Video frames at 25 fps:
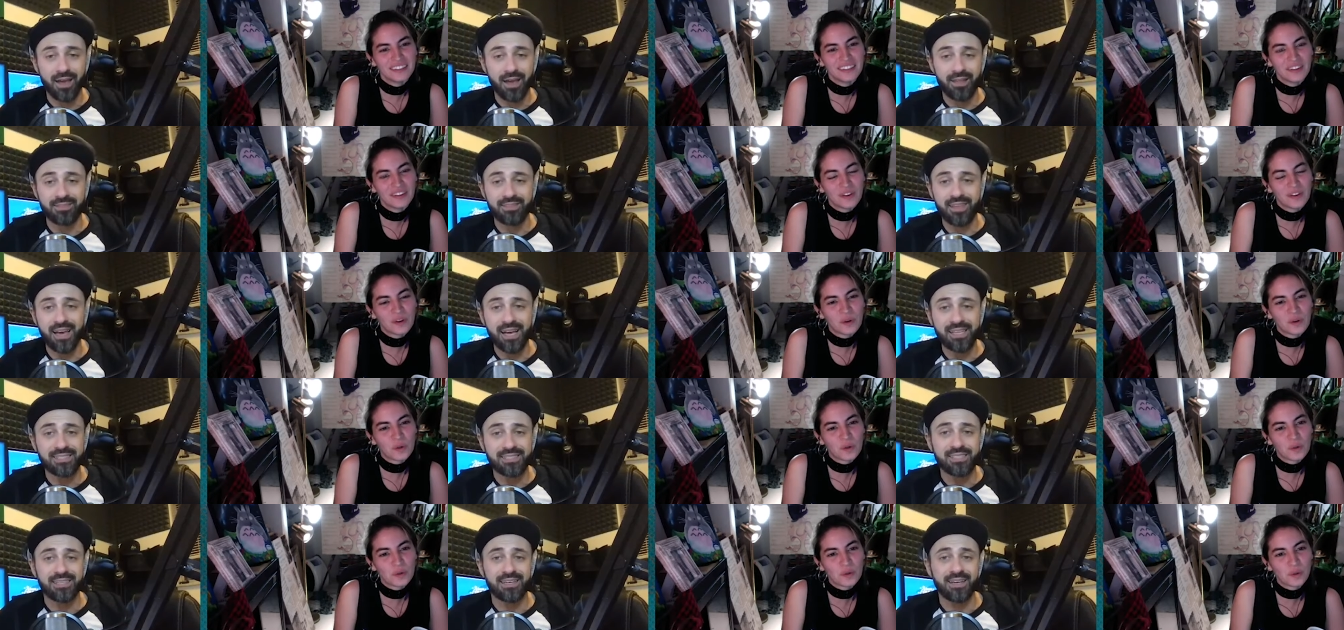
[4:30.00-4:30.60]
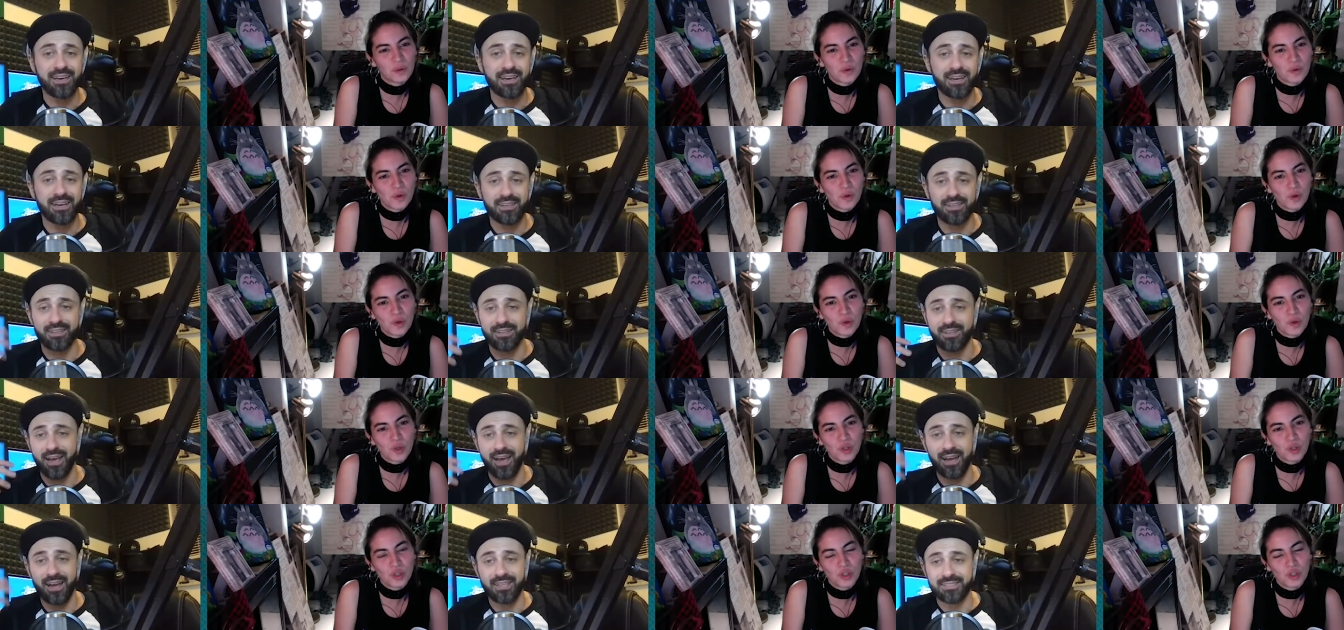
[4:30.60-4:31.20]
Speaker 1: that's at
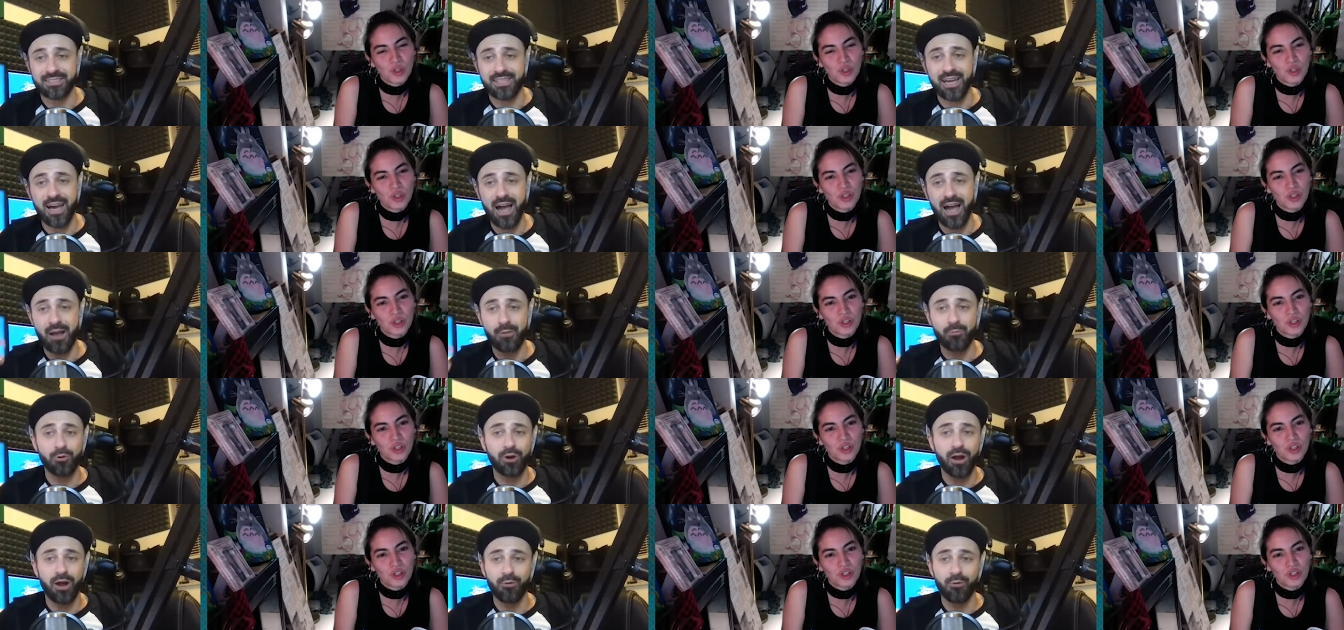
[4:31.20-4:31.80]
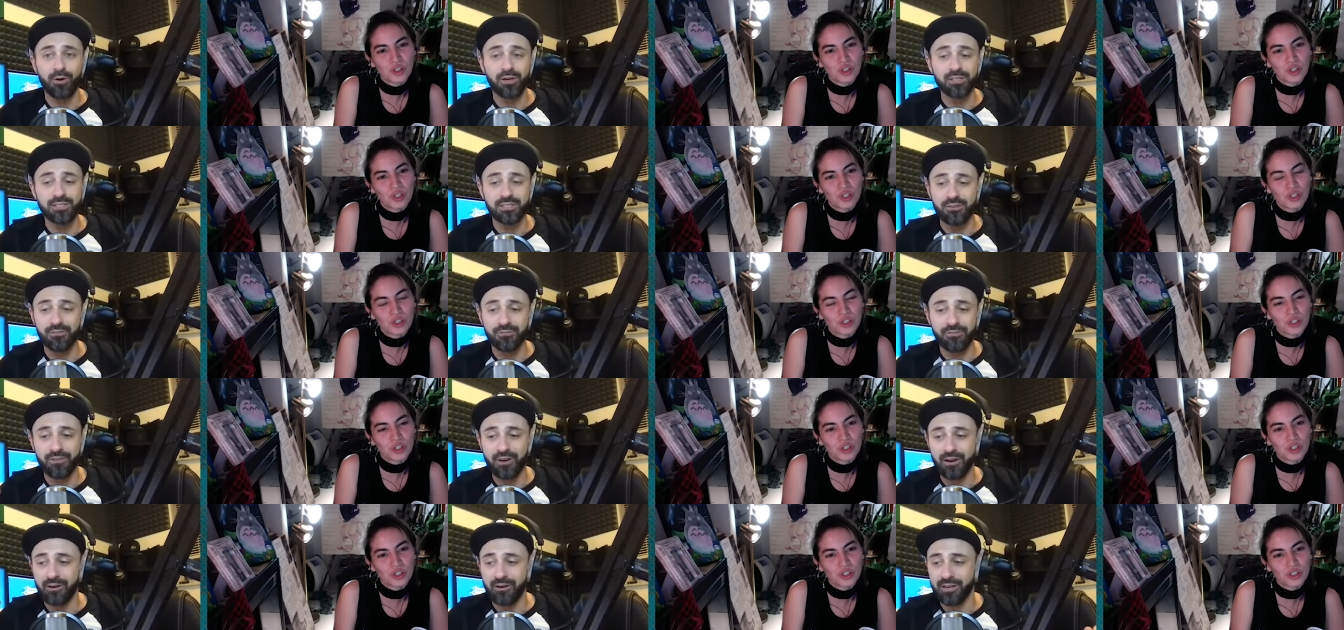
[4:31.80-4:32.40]
a time where I wasn't
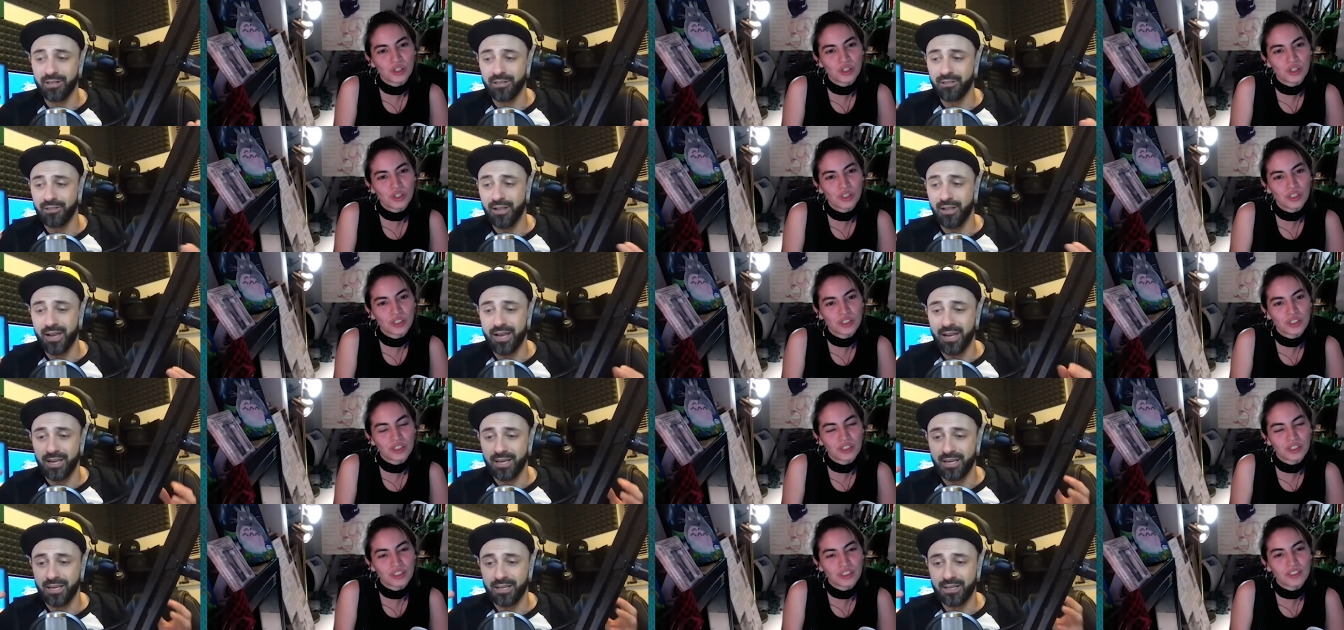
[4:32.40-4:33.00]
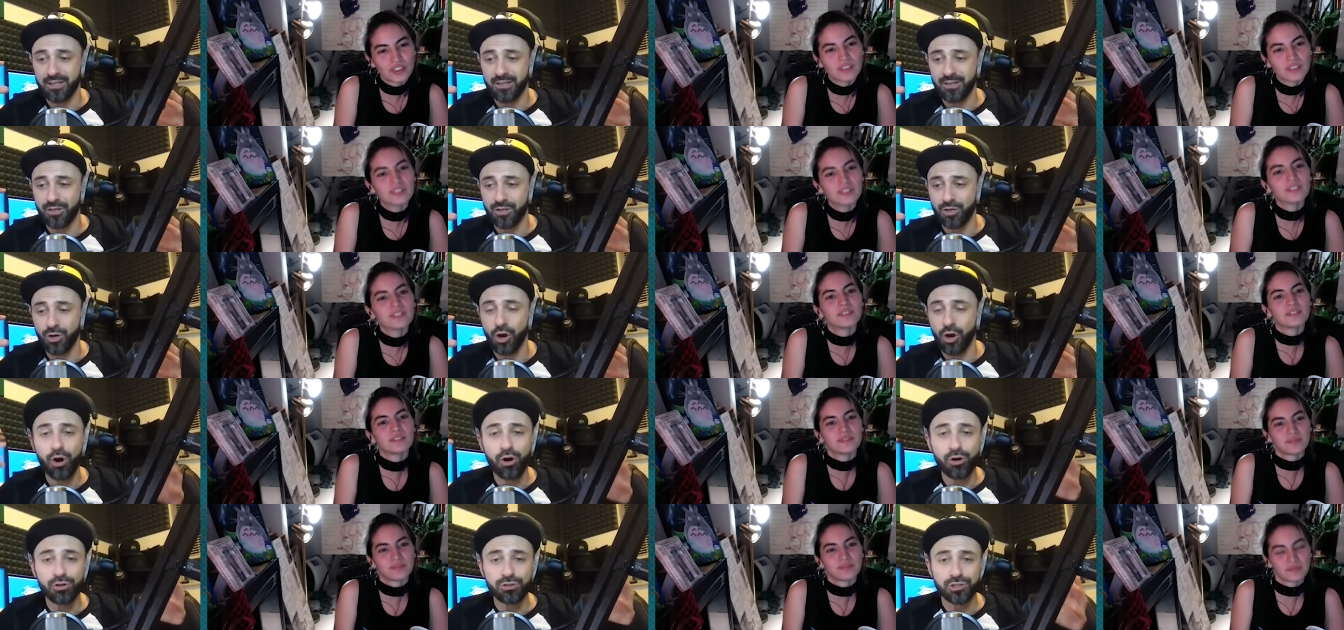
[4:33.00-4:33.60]
very like
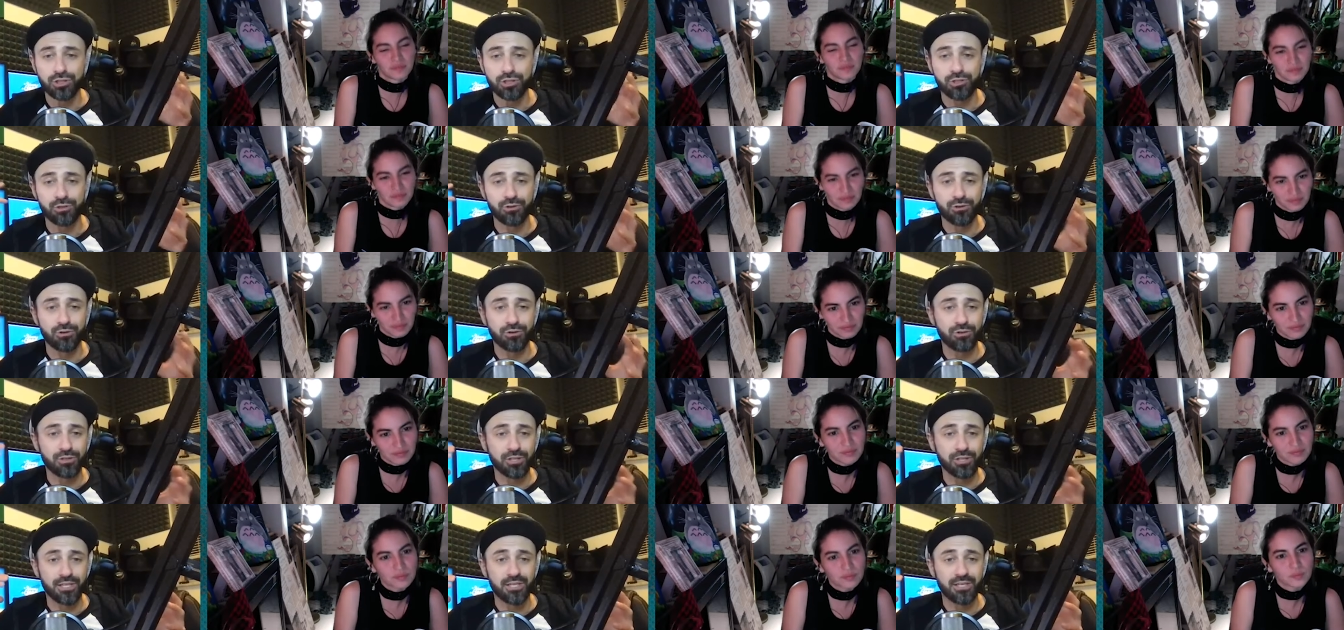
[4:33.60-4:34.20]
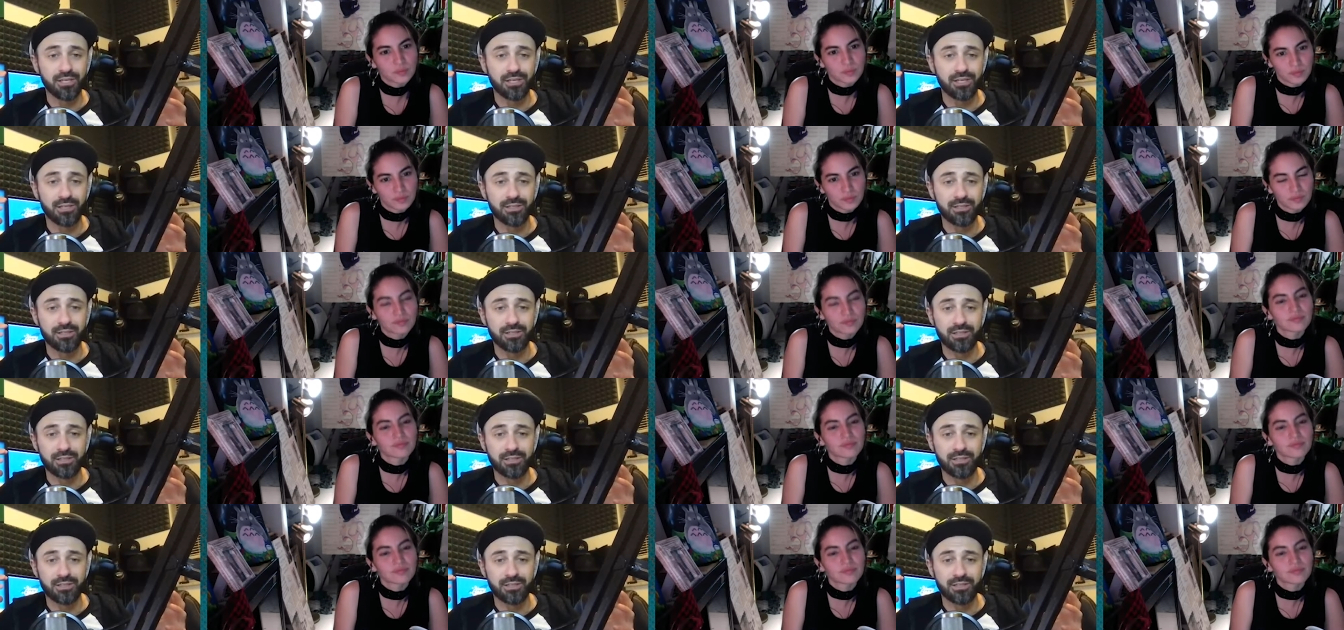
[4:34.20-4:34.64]
culturally